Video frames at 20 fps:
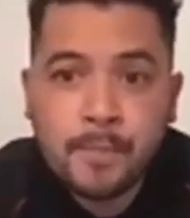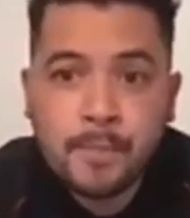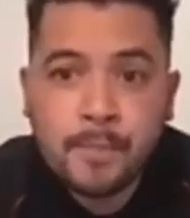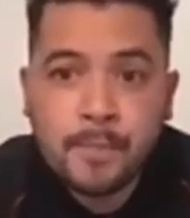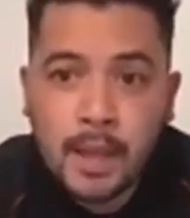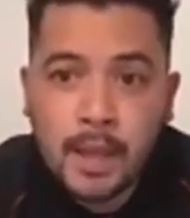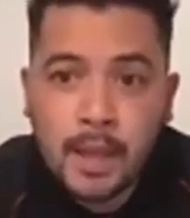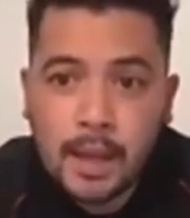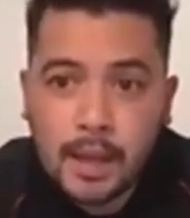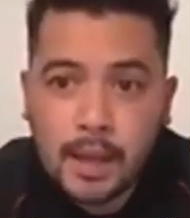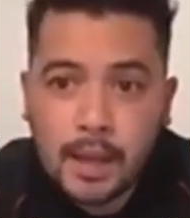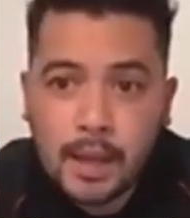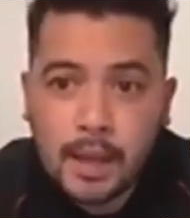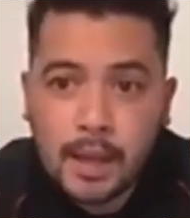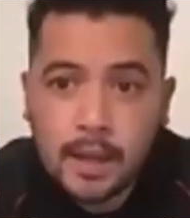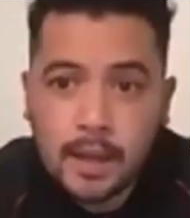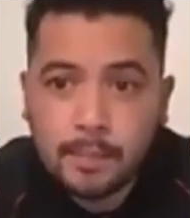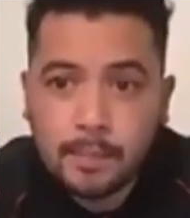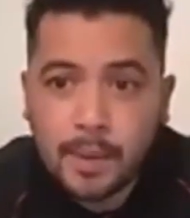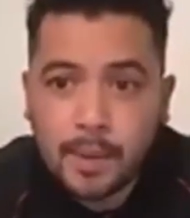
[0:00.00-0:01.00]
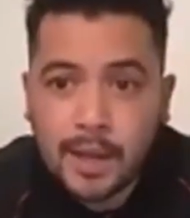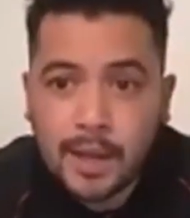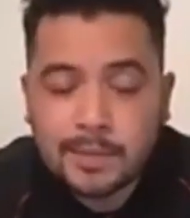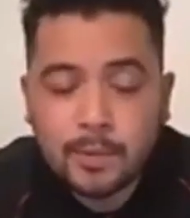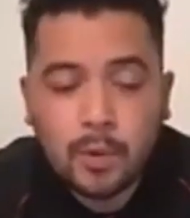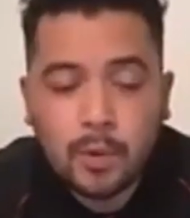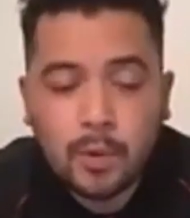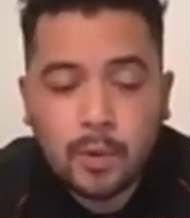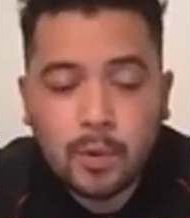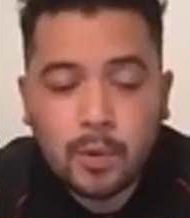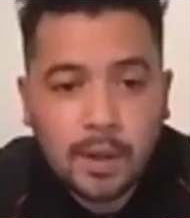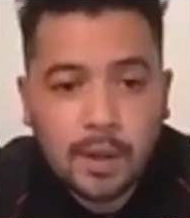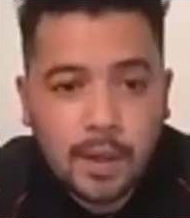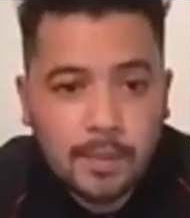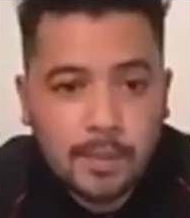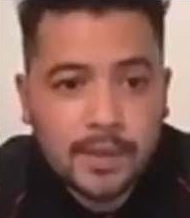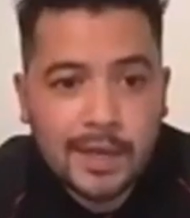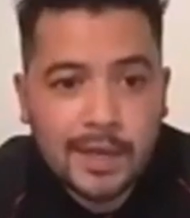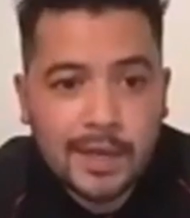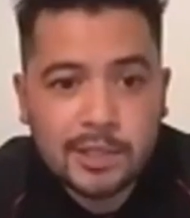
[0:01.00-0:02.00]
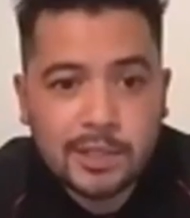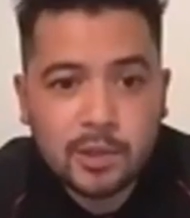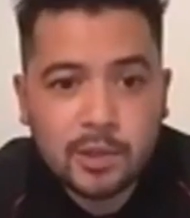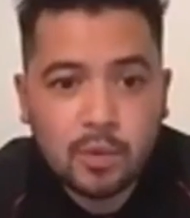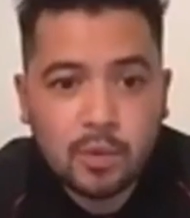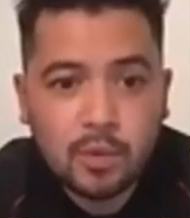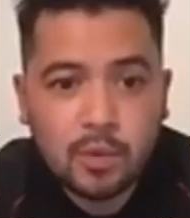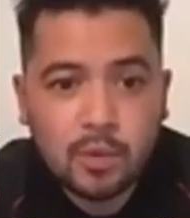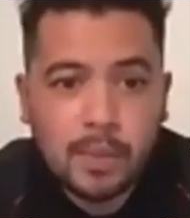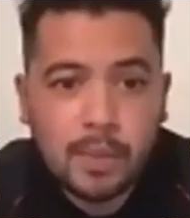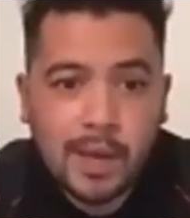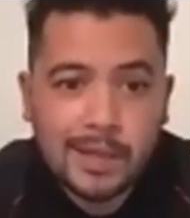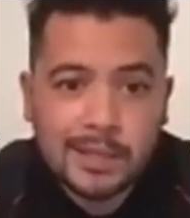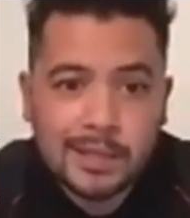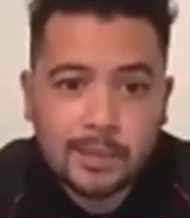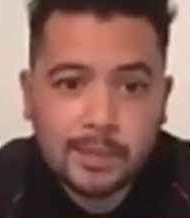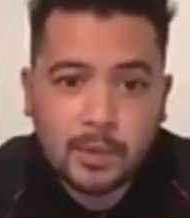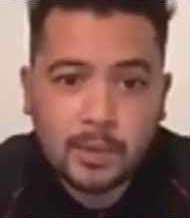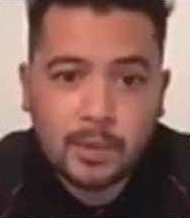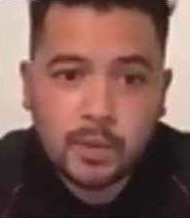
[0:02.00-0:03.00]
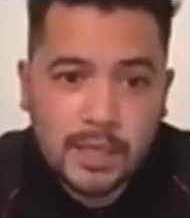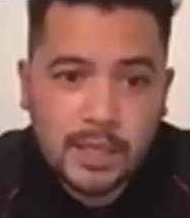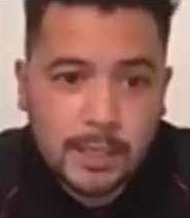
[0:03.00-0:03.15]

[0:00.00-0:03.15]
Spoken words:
basketball club in the National Basketball League.